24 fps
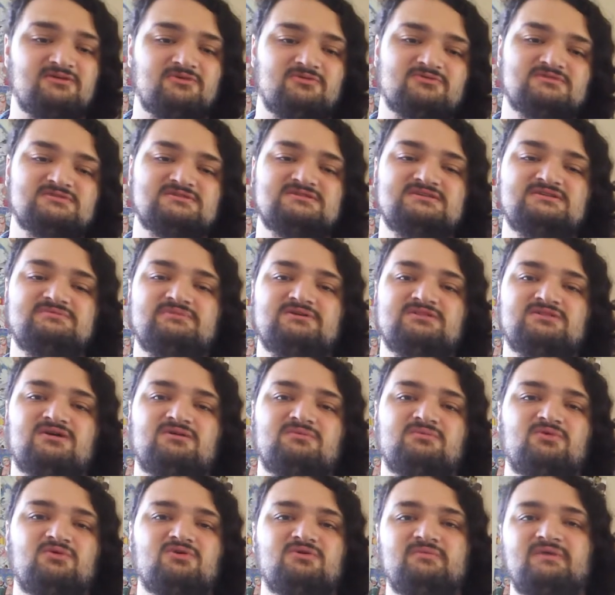And want to see me talk
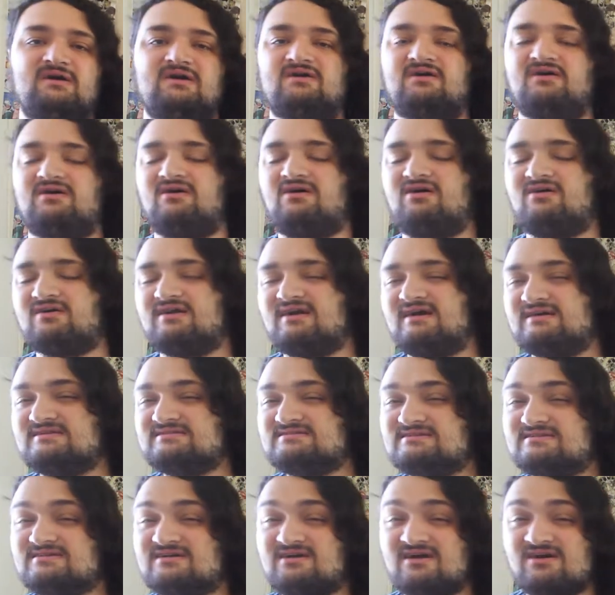more about all kinds
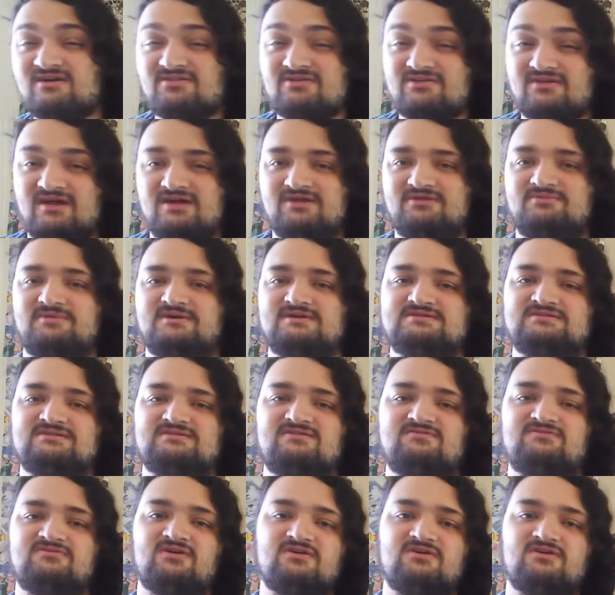of other anime stuff,